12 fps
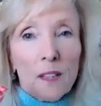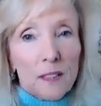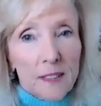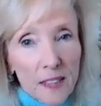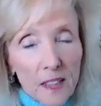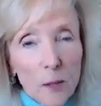
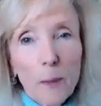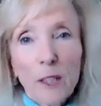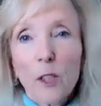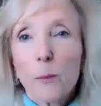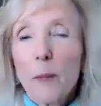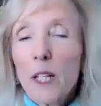see the
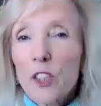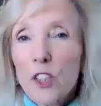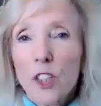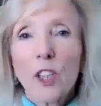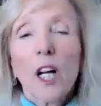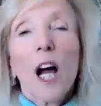bigger
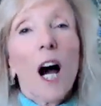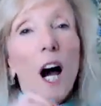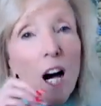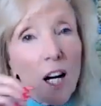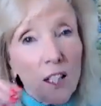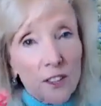picture
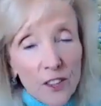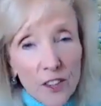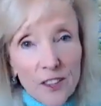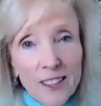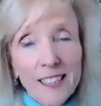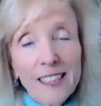
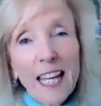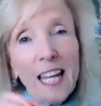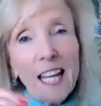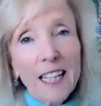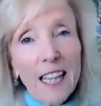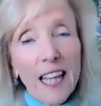
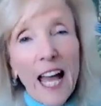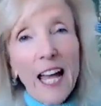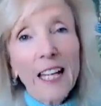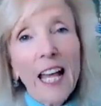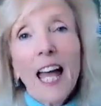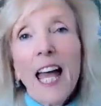understand that